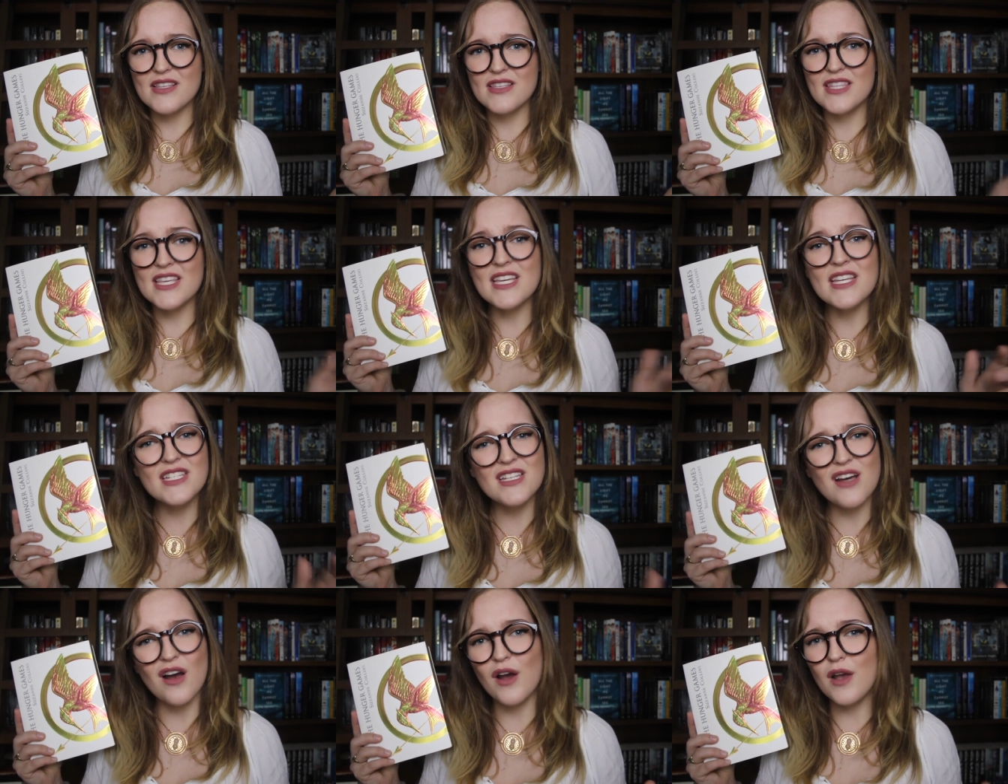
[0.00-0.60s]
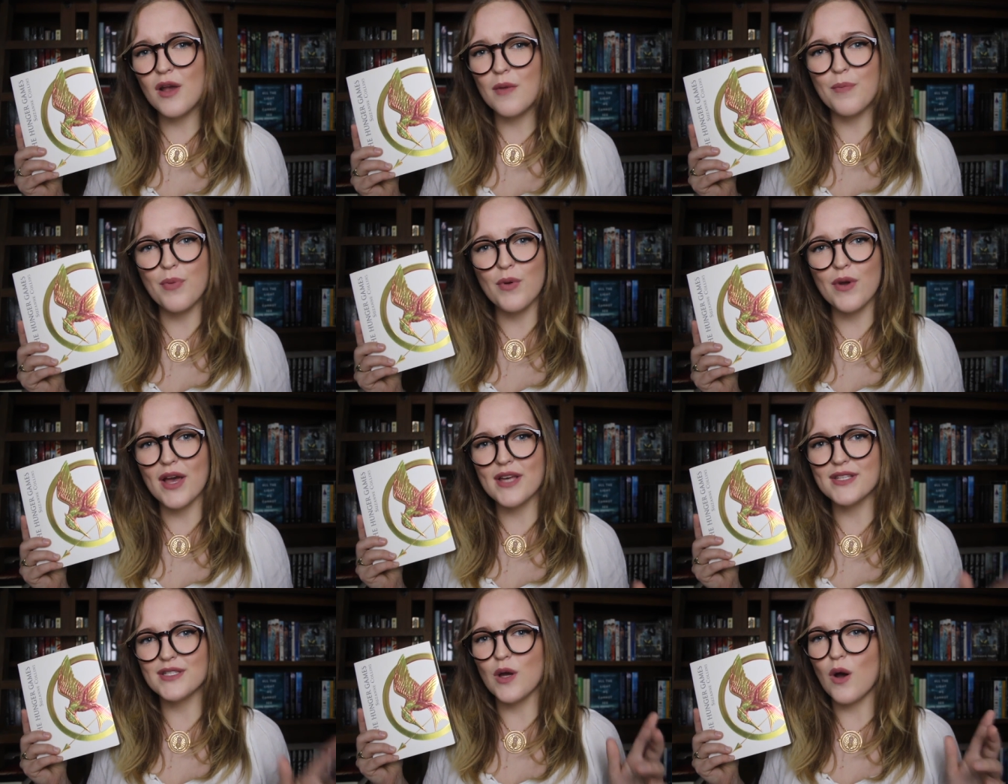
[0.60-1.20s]
the entire
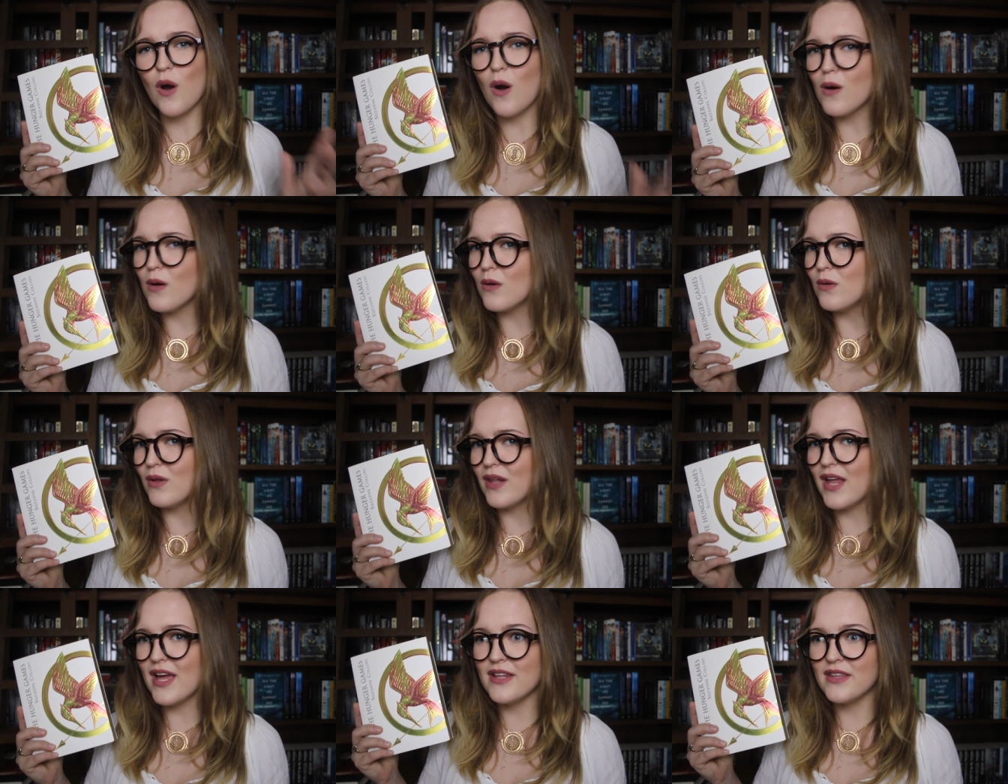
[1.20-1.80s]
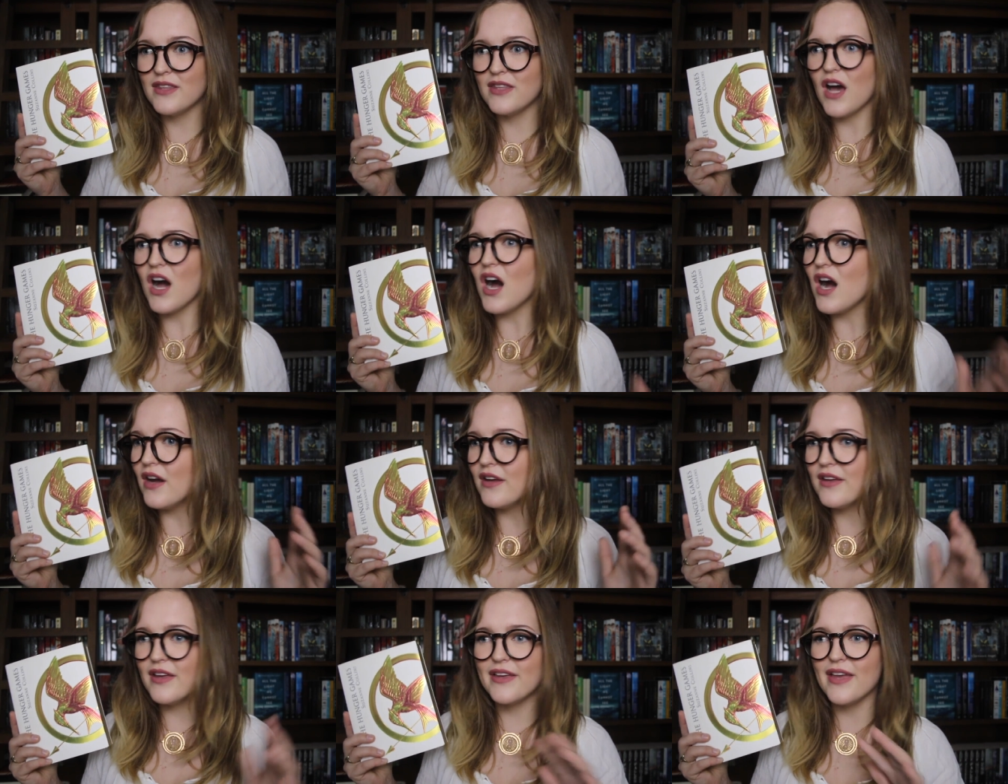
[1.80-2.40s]
book as a whole and The
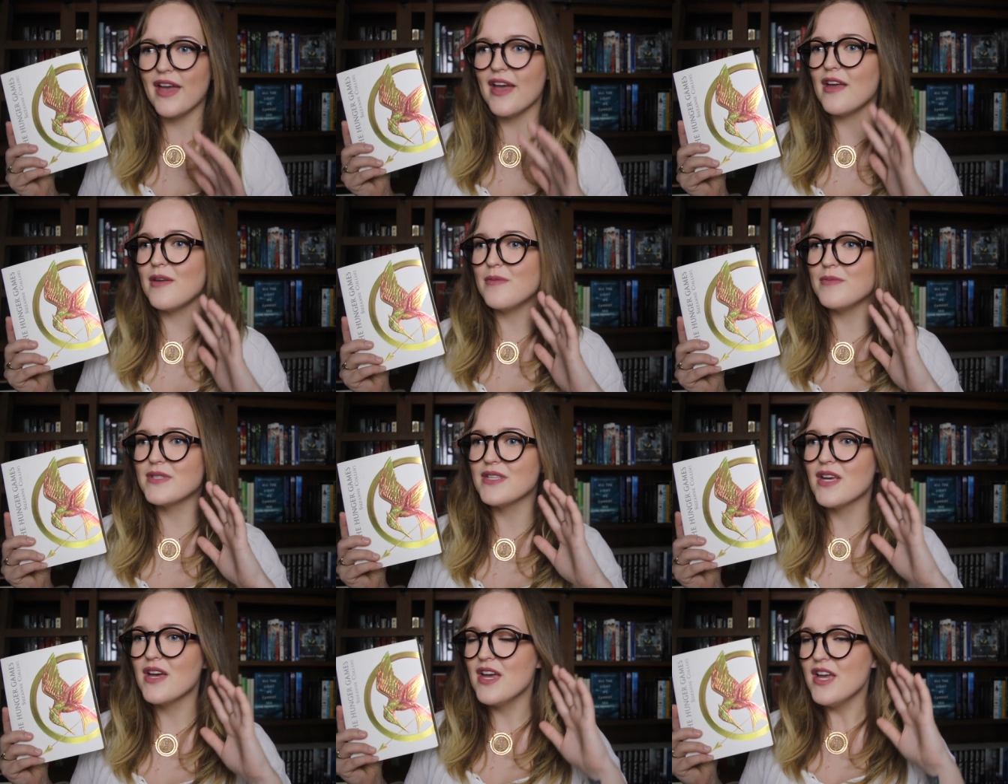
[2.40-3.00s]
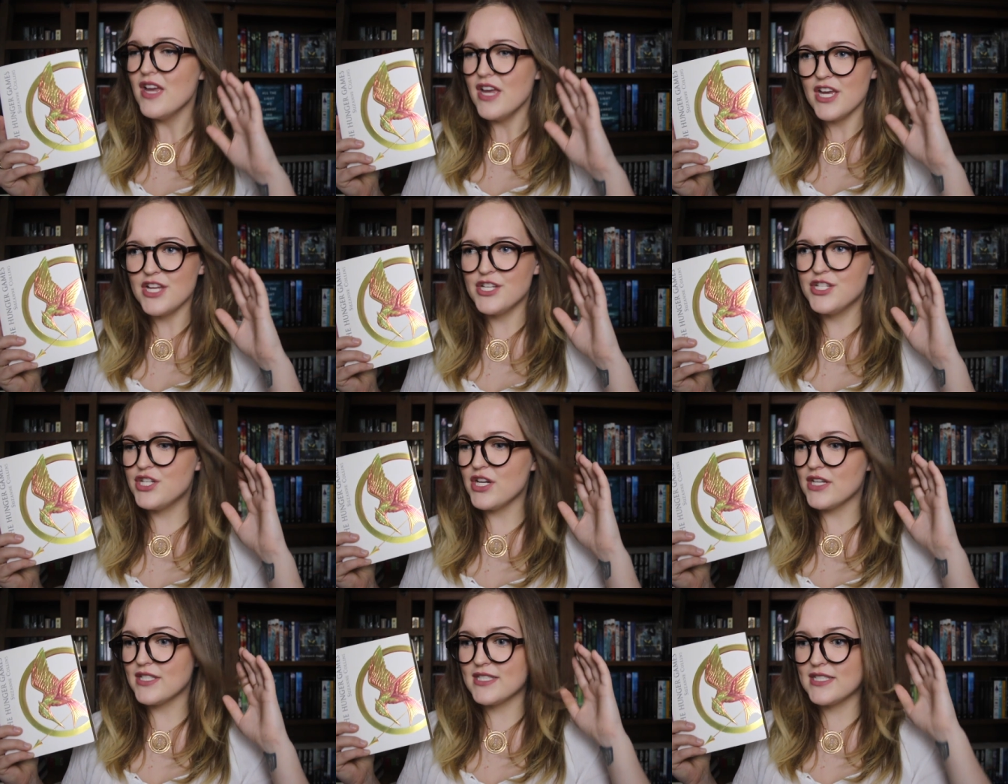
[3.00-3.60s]
Hunger Games,
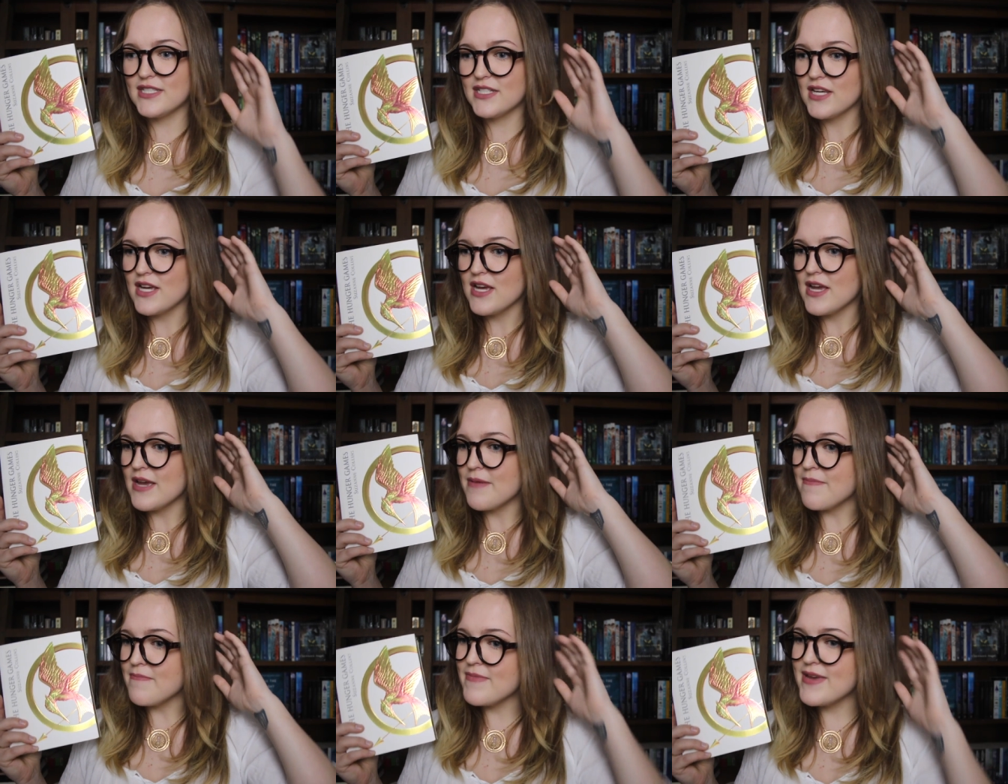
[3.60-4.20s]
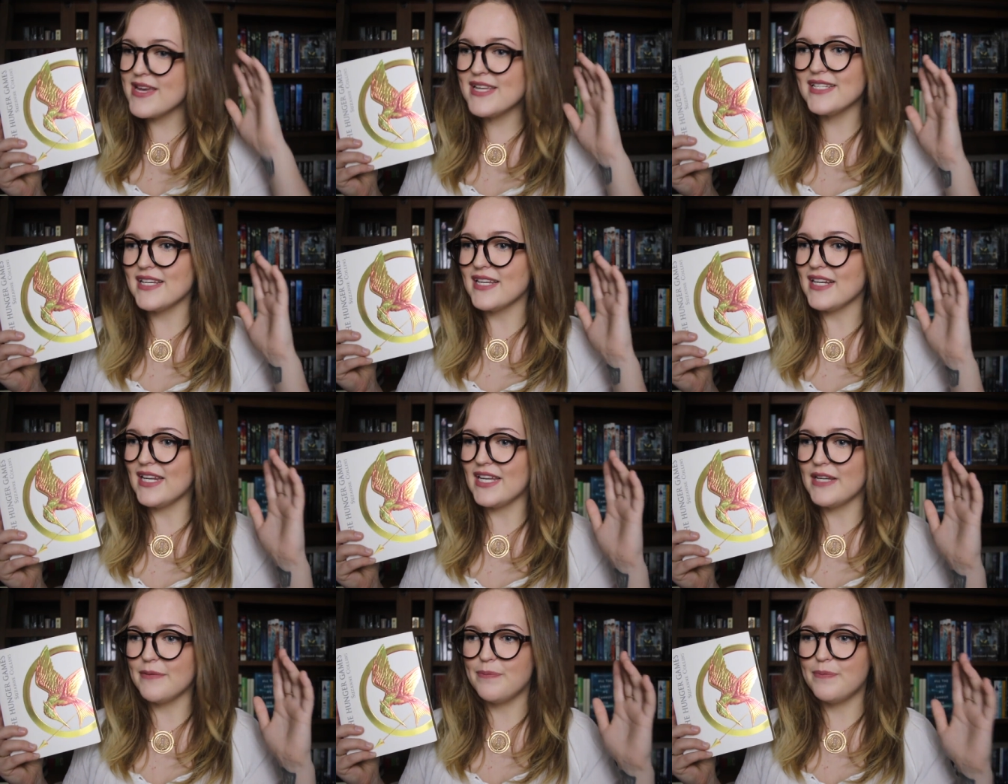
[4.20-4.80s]
it just
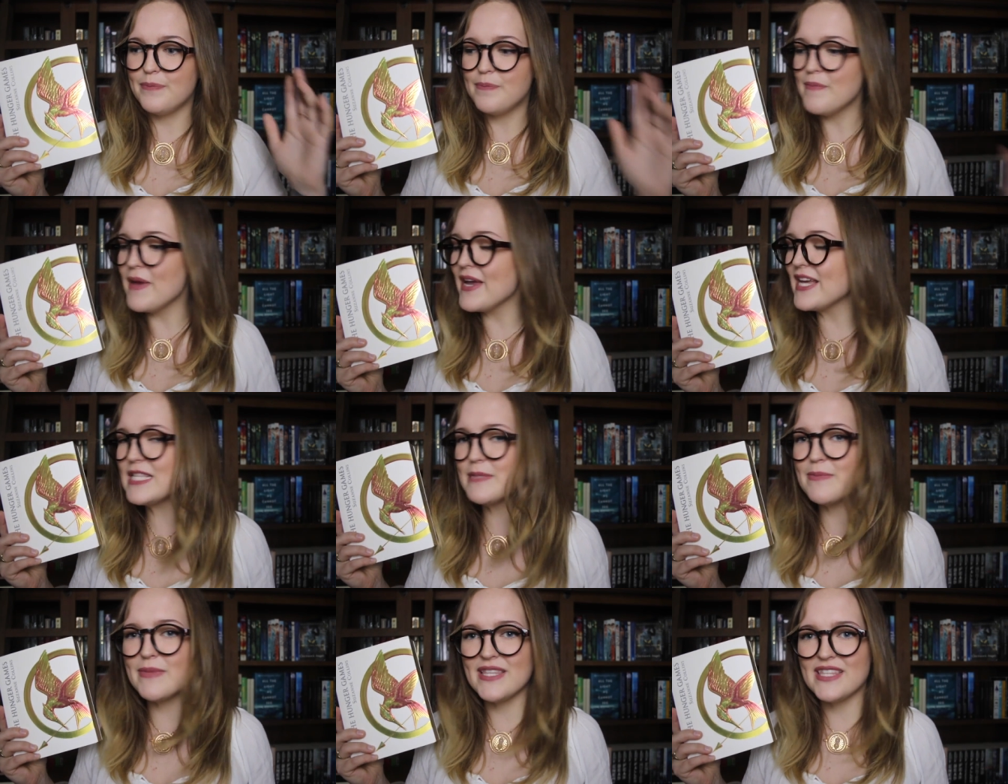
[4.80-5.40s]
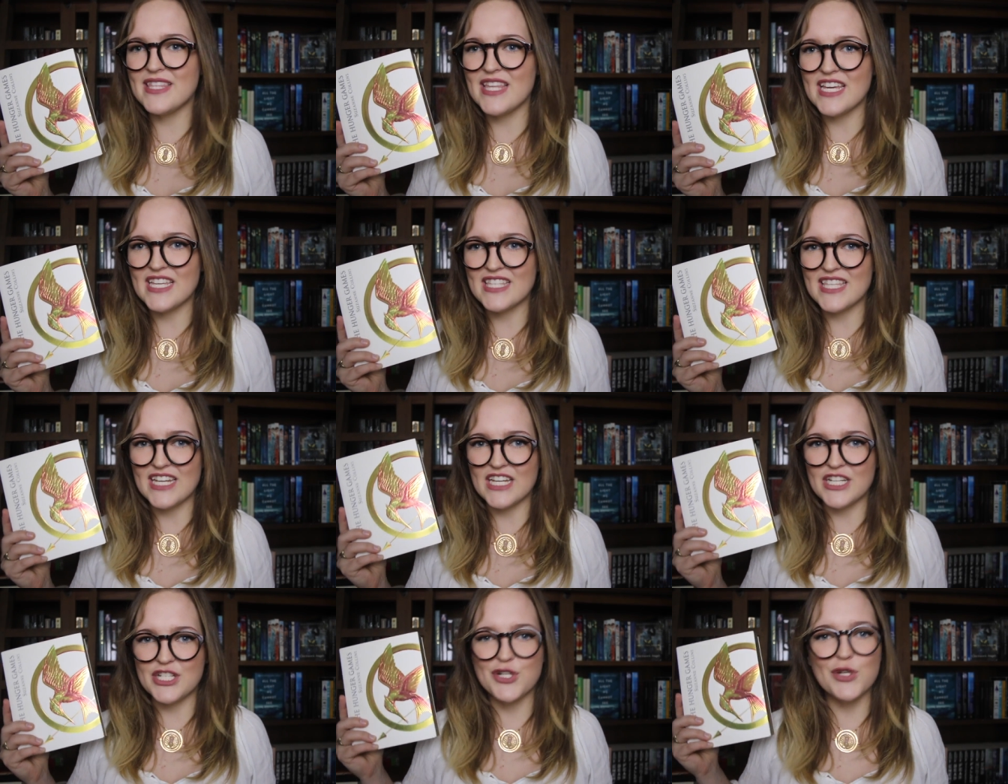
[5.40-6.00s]
immediately makes me think
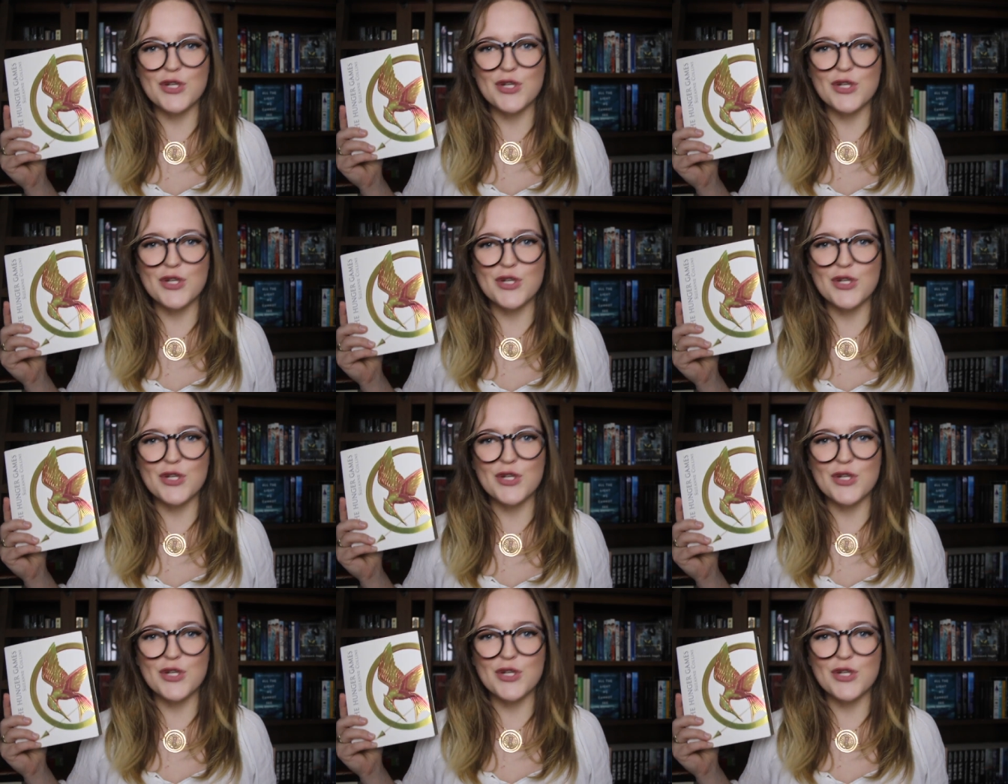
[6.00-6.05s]
that it